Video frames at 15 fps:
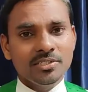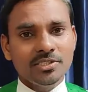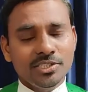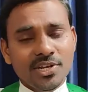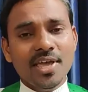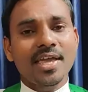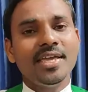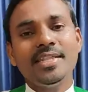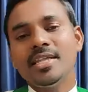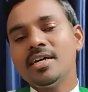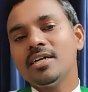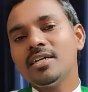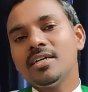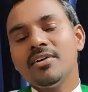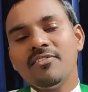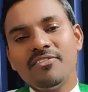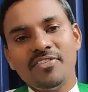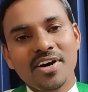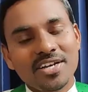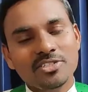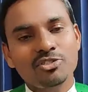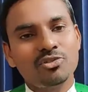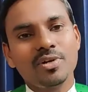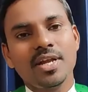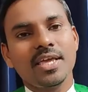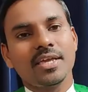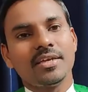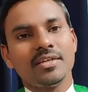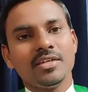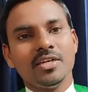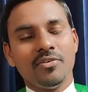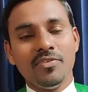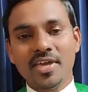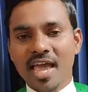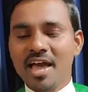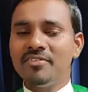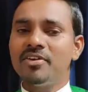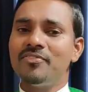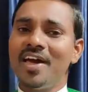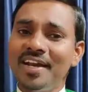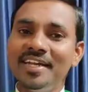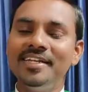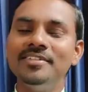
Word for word: Today, in the first reading, we have a very